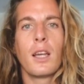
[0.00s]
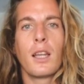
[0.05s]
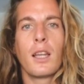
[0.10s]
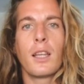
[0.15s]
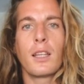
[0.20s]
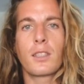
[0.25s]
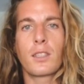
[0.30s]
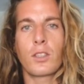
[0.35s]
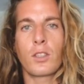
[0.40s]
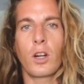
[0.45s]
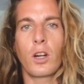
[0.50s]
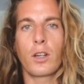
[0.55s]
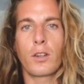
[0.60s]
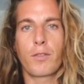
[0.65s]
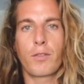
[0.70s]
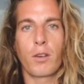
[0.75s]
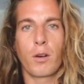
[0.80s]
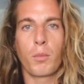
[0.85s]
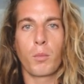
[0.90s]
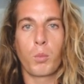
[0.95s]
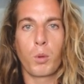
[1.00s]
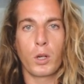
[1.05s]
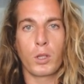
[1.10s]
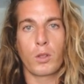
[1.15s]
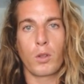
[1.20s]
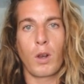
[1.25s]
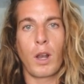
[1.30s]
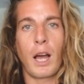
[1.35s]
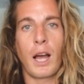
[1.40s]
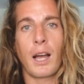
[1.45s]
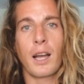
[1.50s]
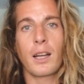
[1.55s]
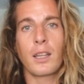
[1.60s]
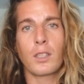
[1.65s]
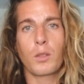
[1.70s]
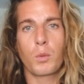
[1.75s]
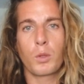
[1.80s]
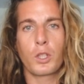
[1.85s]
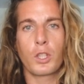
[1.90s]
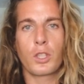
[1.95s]
Let's start from Puerto
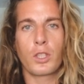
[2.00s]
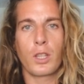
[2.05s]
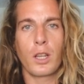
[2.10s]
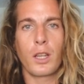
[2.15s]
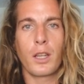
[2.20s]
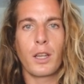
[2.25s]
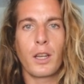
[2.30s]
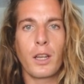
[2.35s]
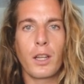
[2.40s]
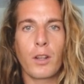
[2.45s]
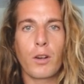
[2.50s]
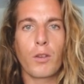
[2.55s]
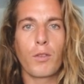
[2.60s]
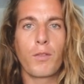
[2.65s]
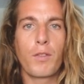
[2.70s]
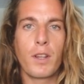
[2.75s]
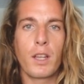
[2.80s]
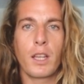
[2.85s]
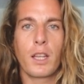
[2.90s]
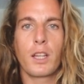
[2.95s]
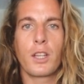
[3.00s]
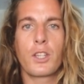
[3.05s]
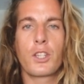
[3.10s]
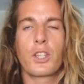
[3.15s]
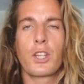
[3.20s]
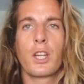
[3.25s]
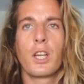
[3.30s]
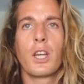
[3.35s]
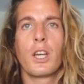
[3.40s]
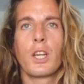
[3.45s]
Lajas, which is a little village